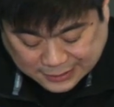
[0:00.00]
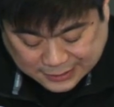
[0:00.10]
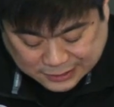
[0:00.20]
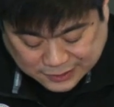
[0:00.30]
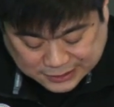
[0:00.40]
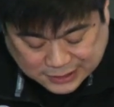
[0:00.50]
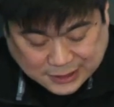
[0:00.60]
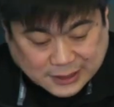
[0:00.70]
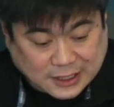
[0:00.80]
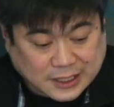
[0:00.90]
an
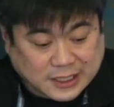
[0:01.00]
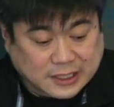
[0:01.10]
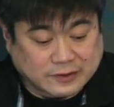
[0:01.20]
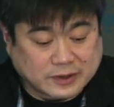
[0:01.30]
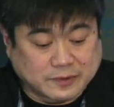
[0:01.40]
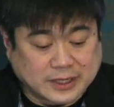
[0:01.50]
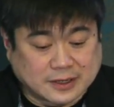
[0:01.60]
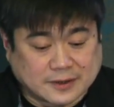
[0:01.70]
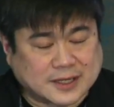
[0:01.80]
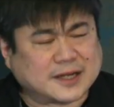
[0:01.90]
interesting area
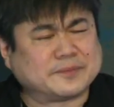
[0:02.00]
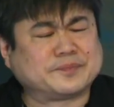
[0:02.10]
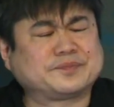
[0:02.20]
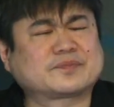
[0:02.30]
where um,